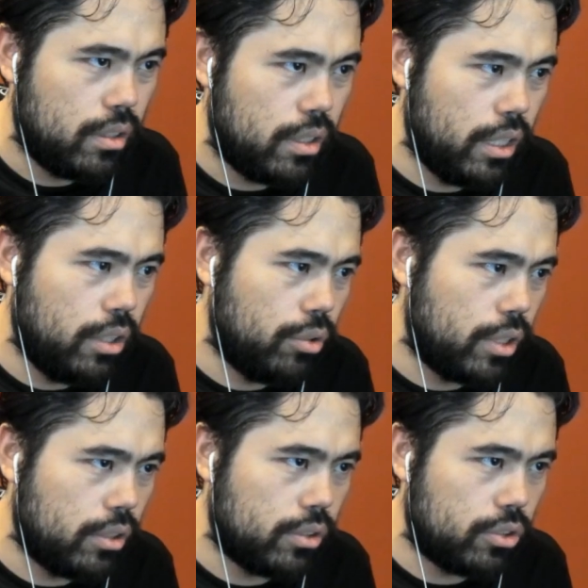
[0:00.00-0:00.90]
Eh, who
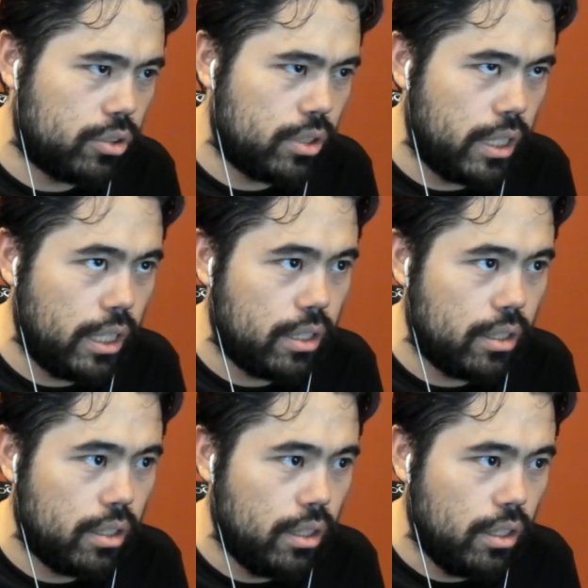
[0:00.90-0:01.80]
cares? Let's just take.
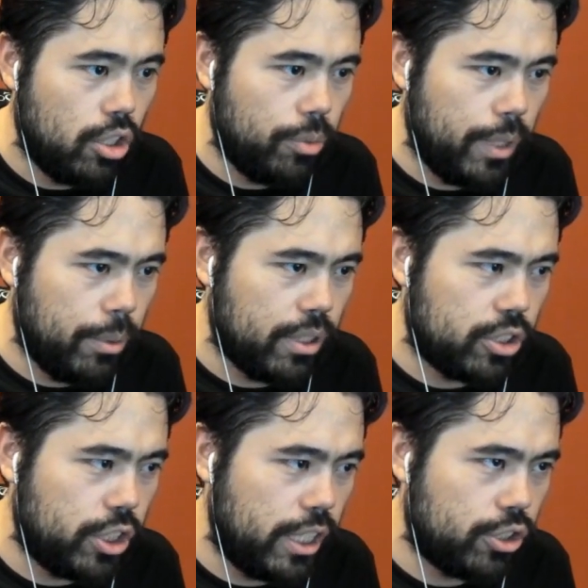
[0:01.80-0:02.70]
He'll be able to
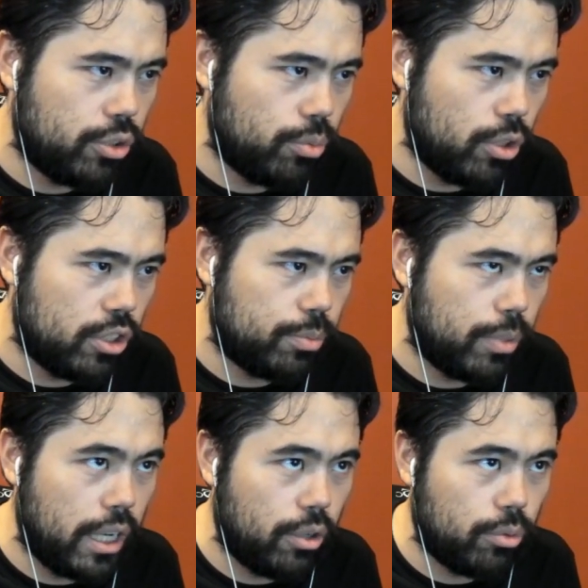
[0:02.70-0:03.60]
exchange the rooks,
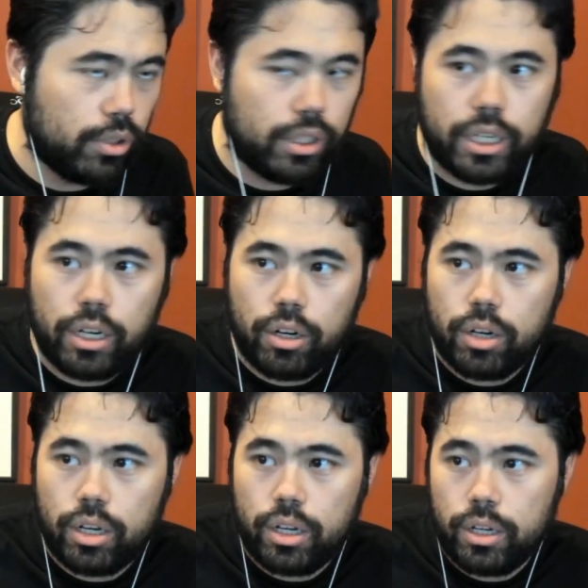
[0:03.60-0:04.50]
but I don't really care.
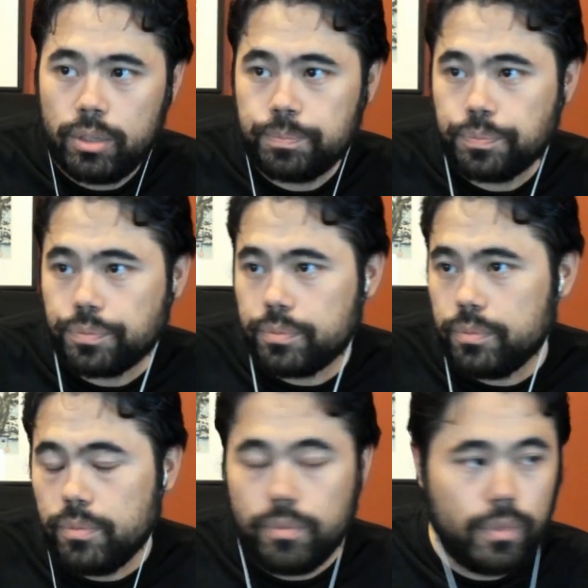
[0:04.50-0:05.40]
Um,
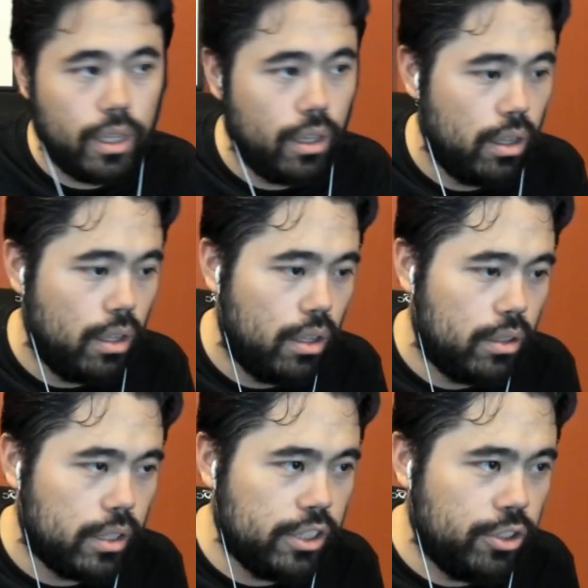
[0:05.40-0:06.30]

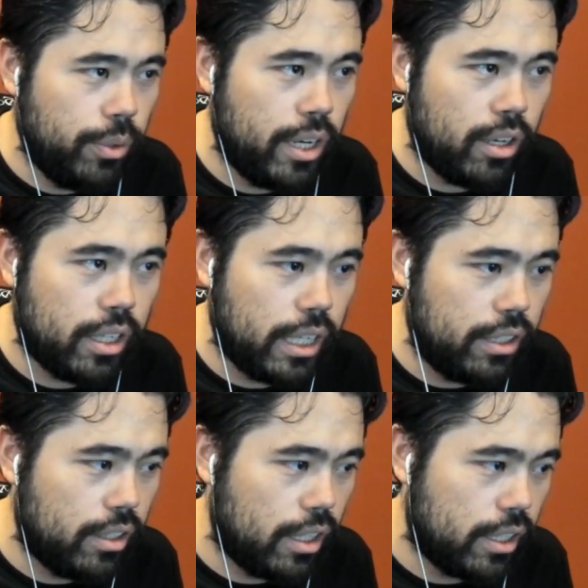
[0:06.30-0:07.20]
nice new haircut. I
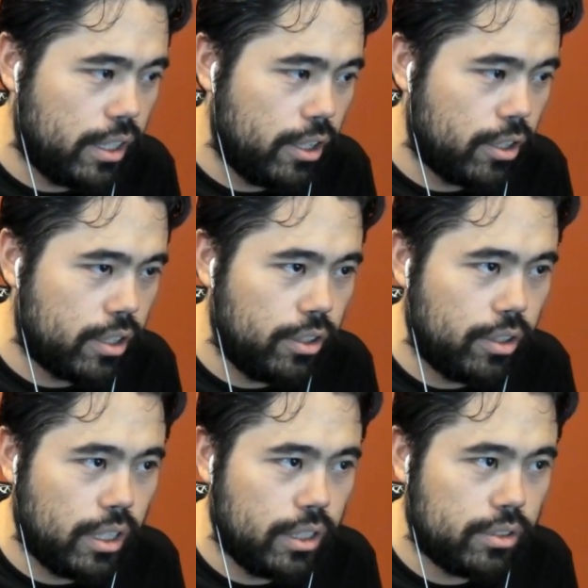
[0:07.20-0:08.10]
did not get a haircut, you
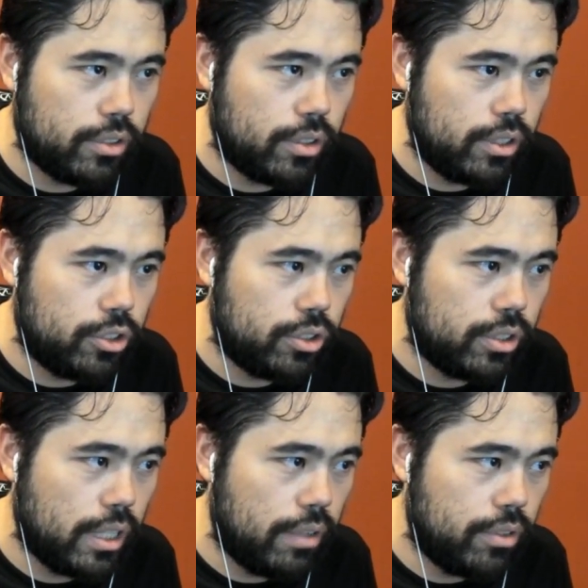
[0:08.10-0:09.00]
guys. So king
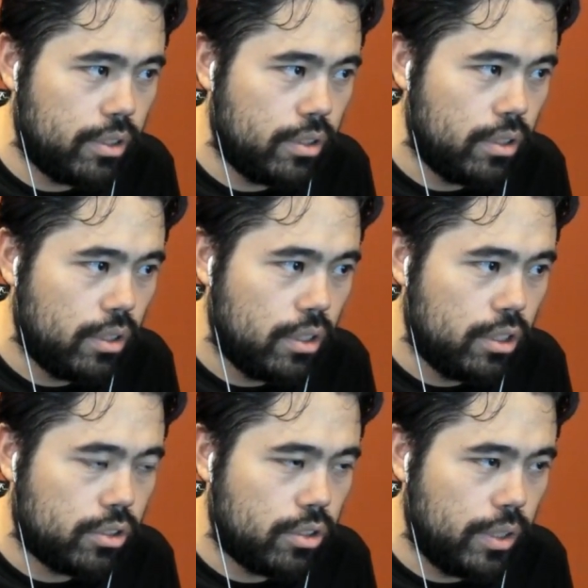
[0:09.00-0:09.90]
g7.
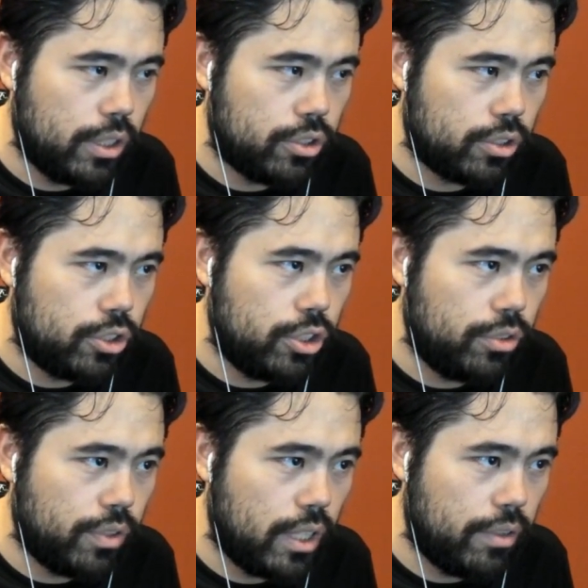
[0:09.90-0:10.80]
Let's go
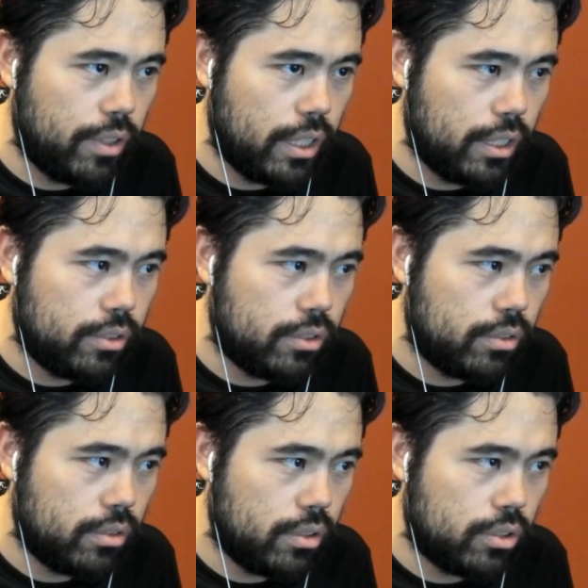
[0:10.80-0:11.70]
h6, g5, I guess.
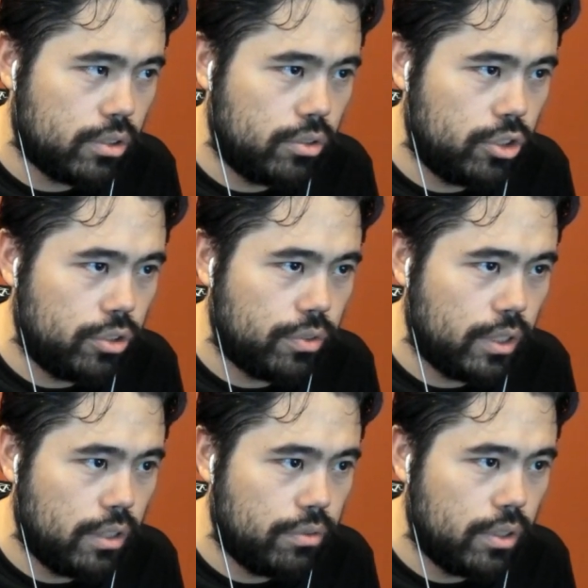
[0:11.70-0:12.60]
Let's go
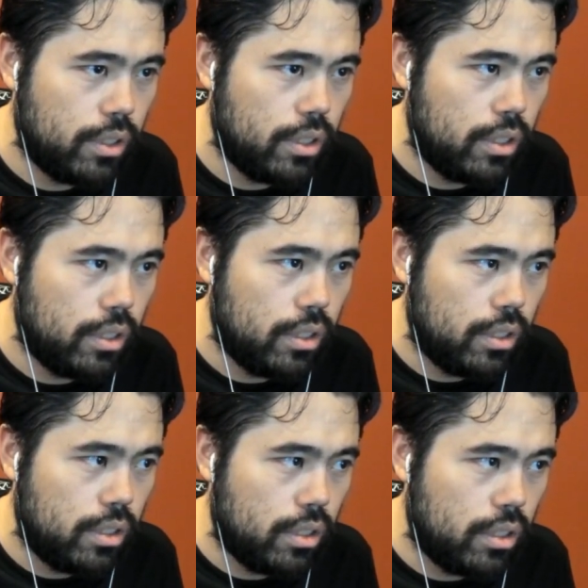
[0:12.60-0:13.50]
g5.
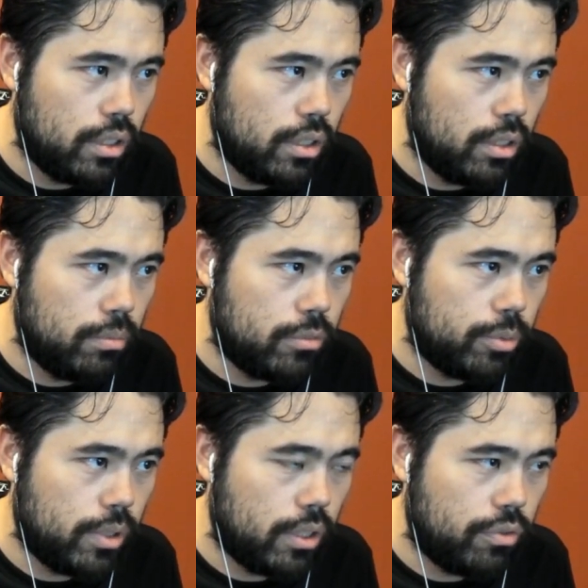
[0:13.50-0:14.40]
Um,
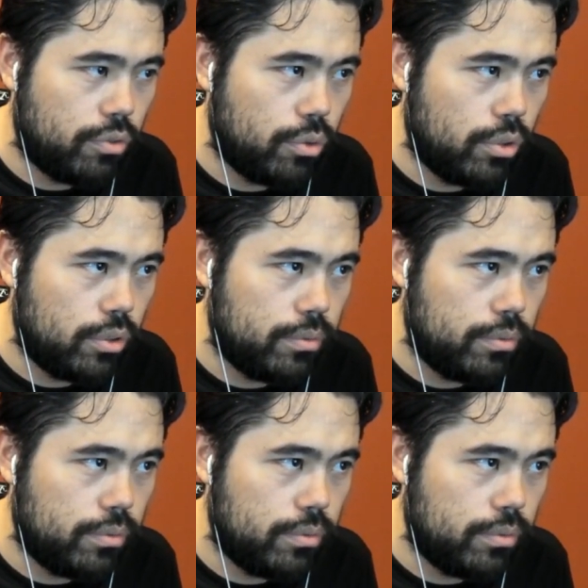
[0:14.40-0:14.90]
let's play f4.